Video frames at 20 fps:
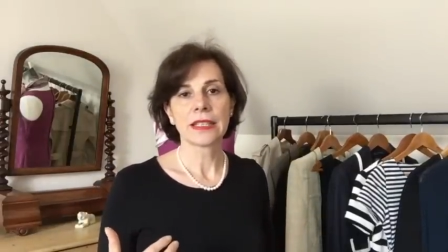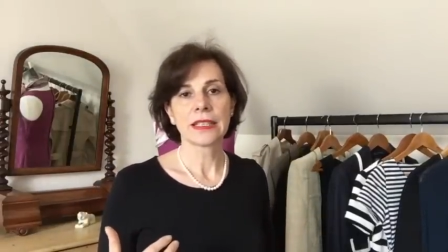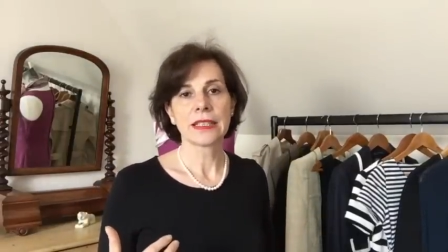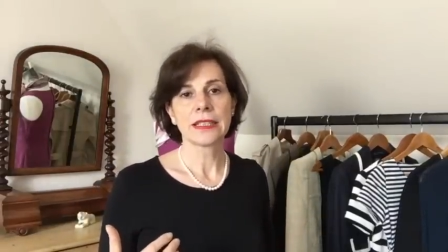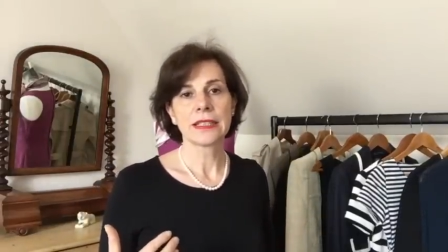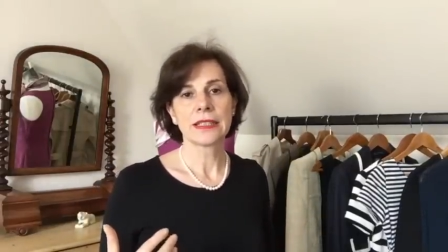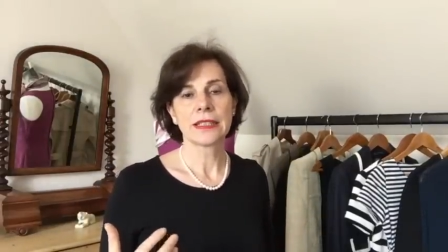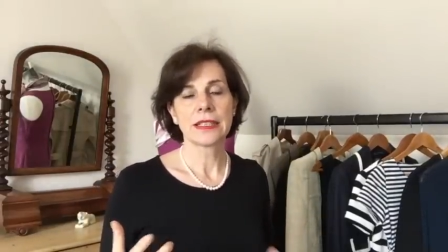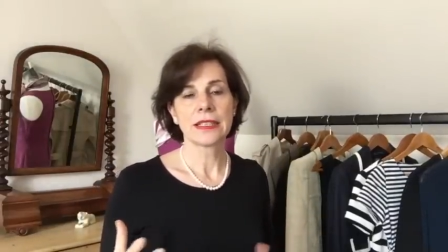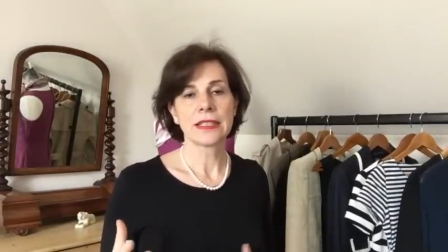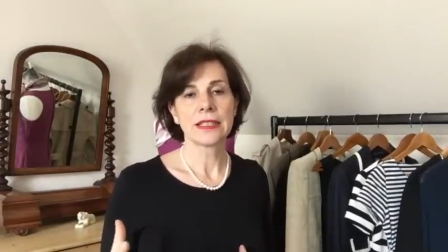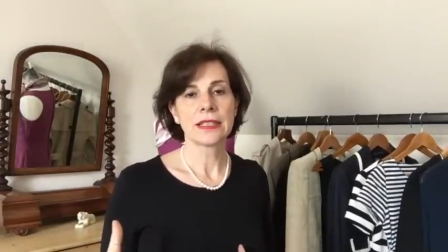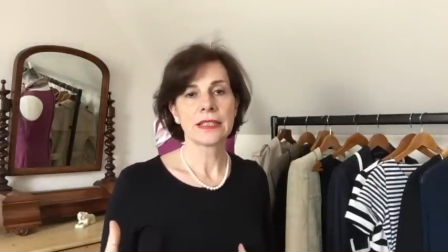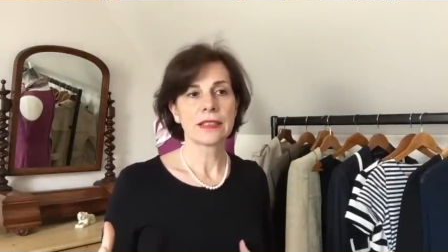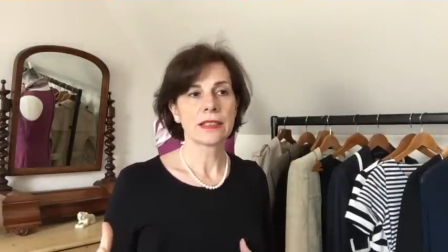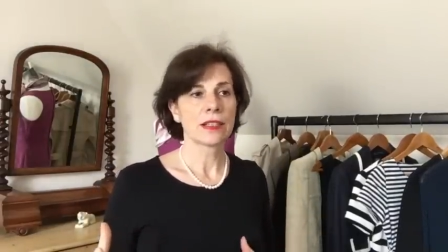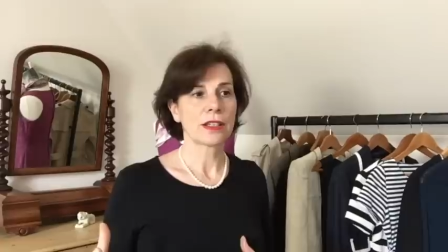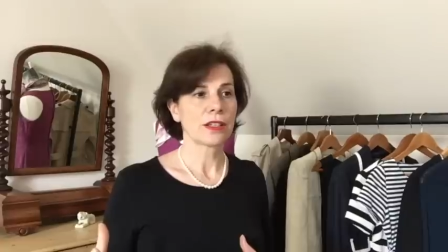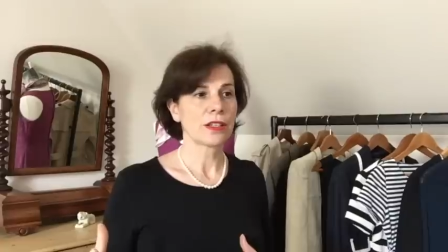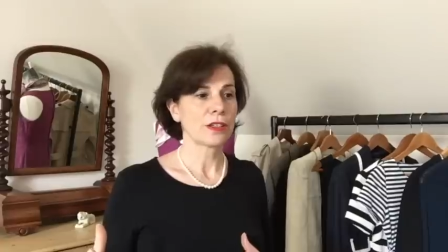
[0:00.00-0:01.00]
It
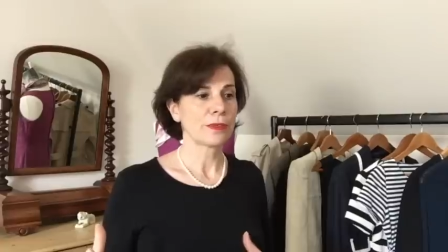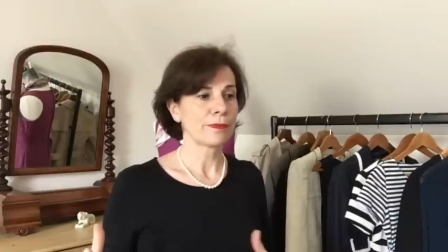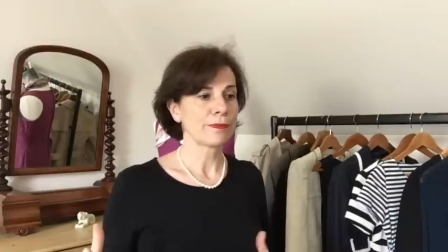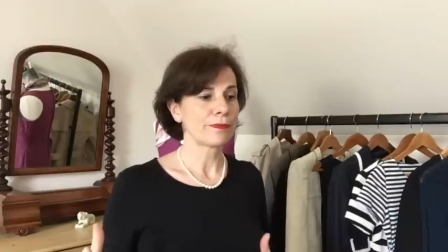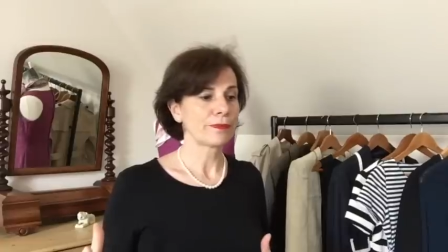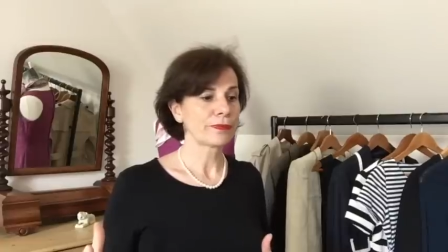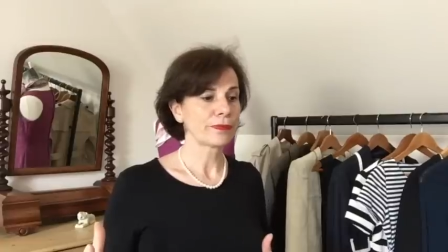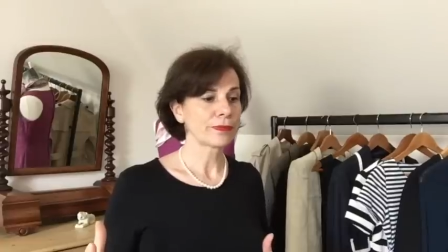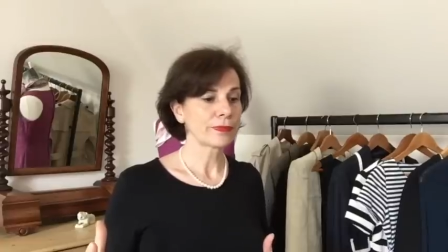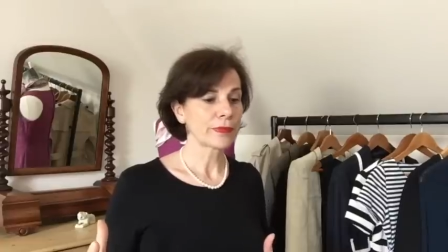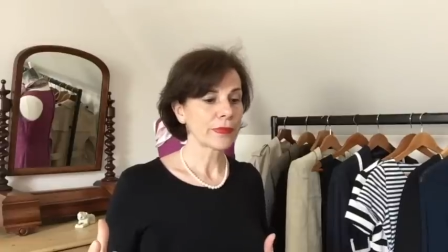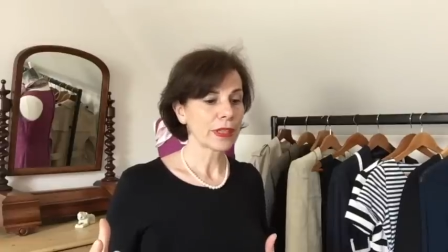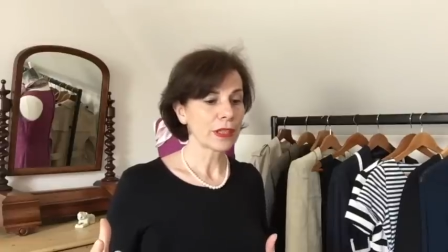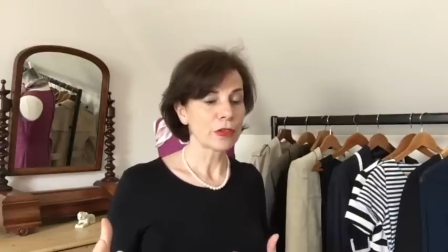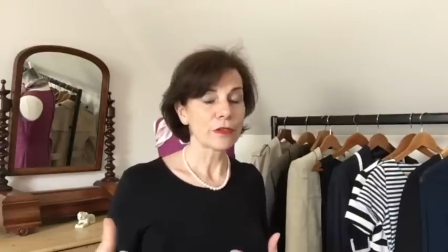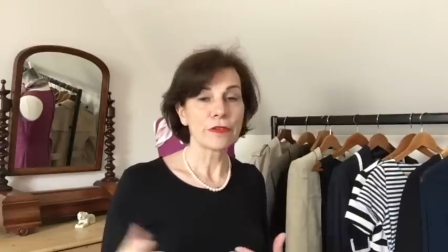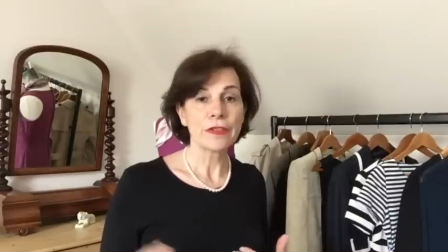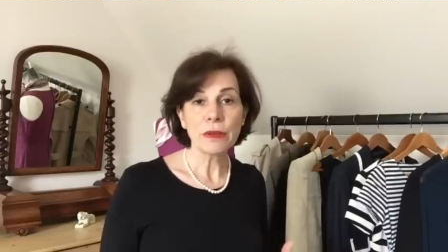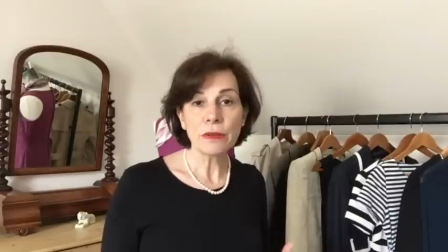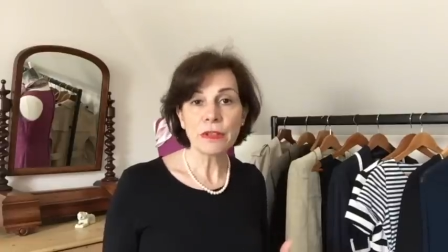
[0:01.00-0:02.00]
is um,
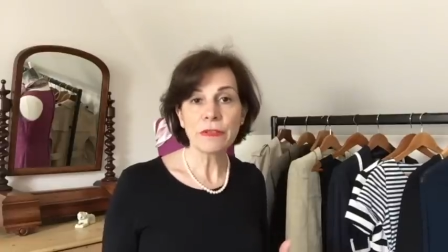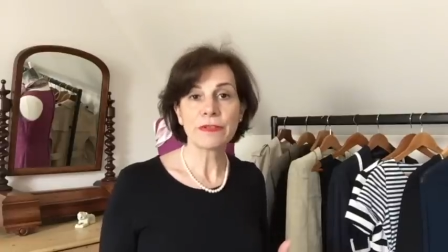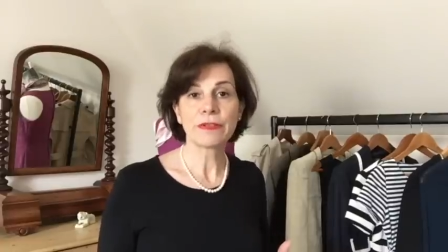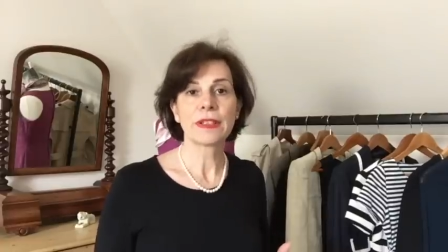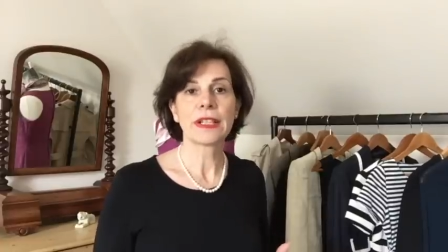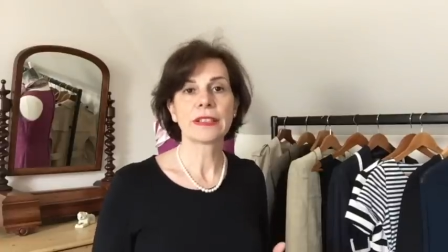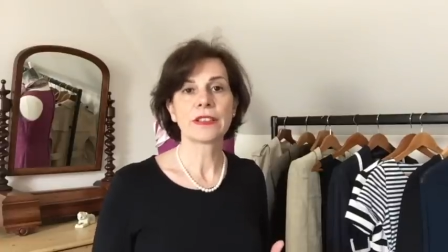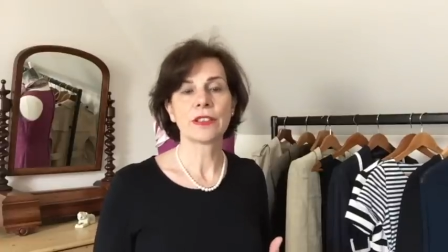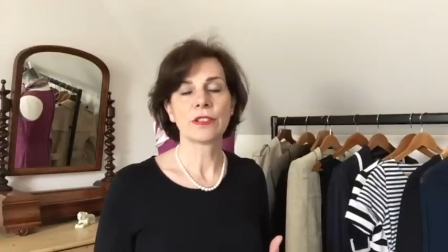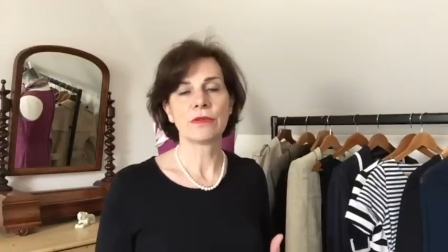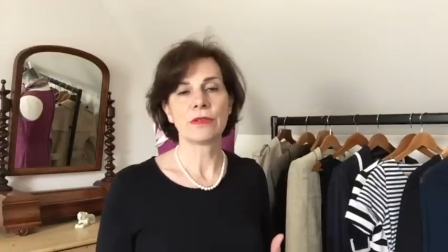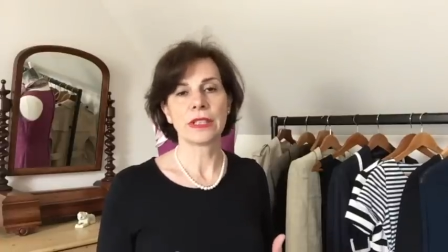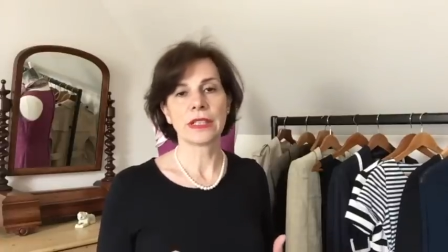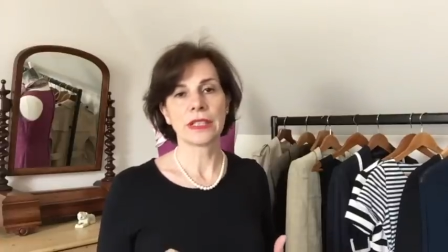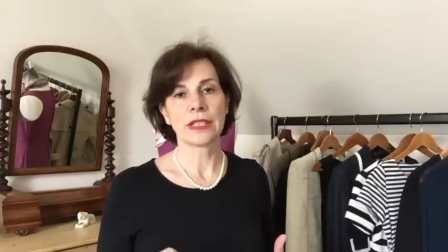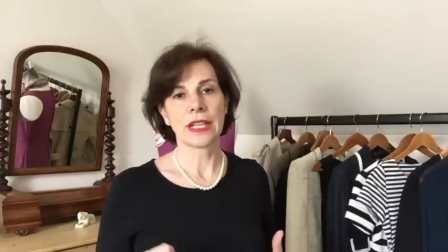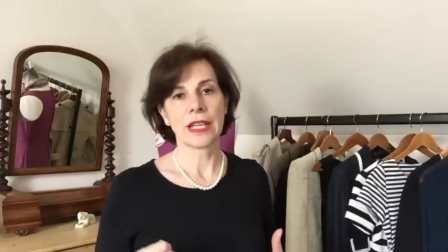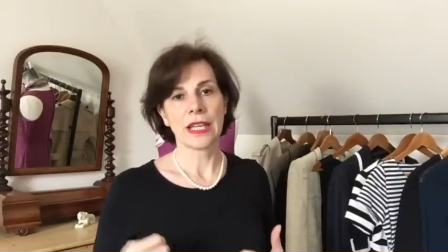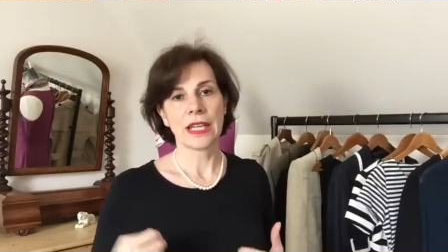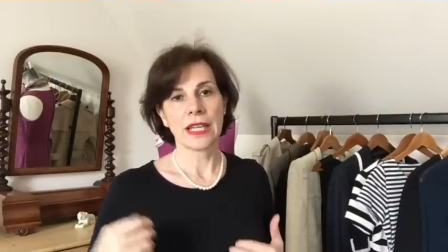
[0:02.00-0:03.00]
a very
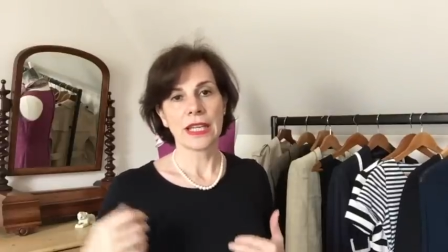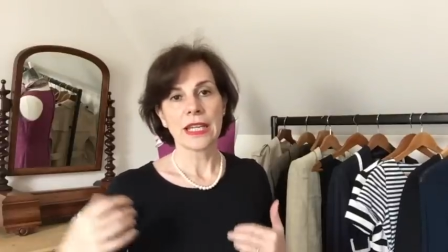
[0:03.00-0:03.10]
flattering